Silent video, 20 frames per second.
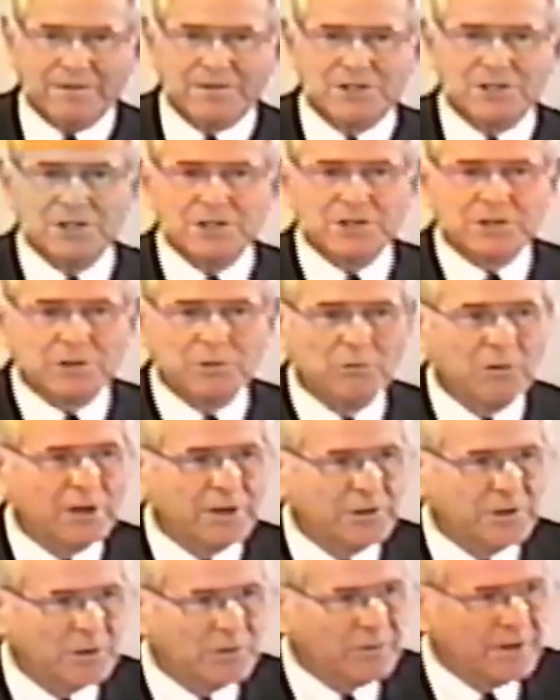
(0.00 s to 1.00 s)
have ceased to
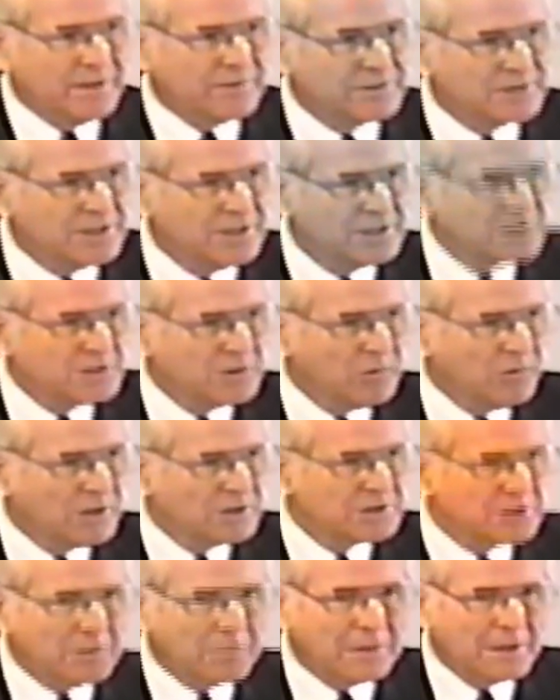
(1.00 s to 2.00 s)
wonder, we have ceased to
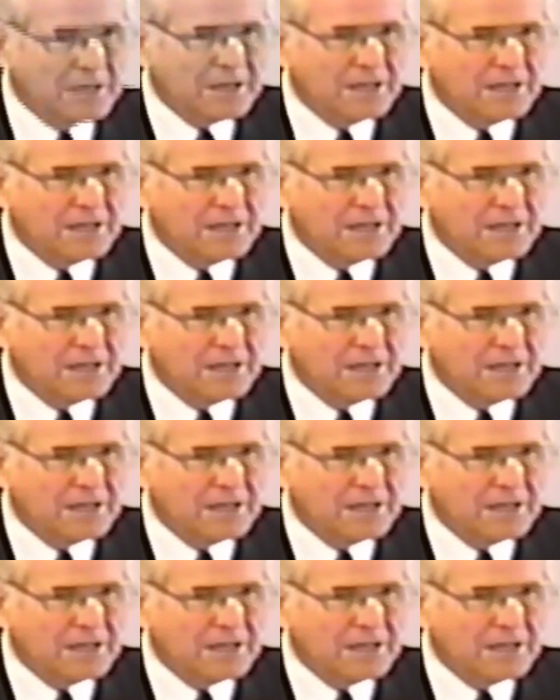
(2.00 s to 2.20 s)
worship.